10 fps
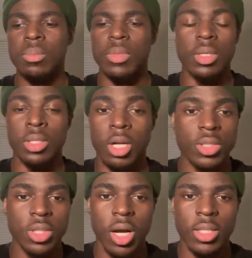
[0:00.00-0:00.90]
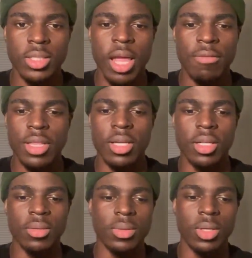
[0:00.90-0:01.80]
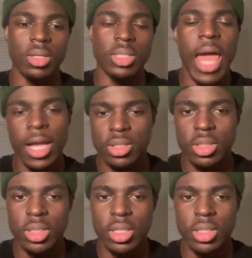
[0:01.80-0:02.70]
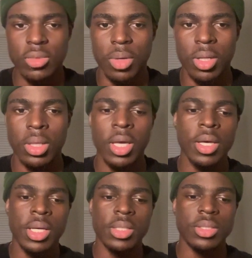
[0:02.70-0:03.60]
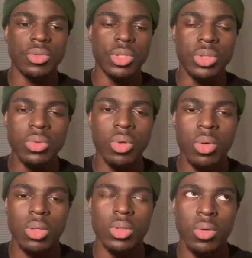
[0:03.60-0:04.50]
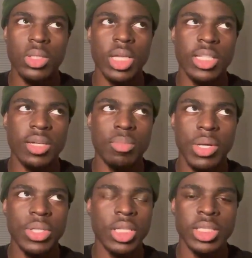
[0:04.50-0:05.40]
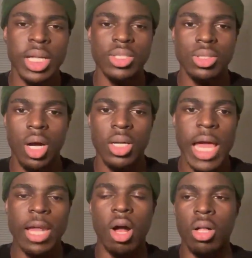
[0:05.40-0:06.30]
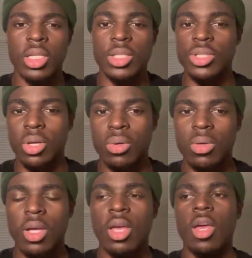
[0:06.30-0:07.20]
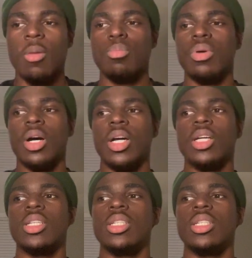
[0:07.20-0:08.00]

the gunshots, everything, the the action scenes as well. You do not notice that like Barry doesn't get shot at all in the show, but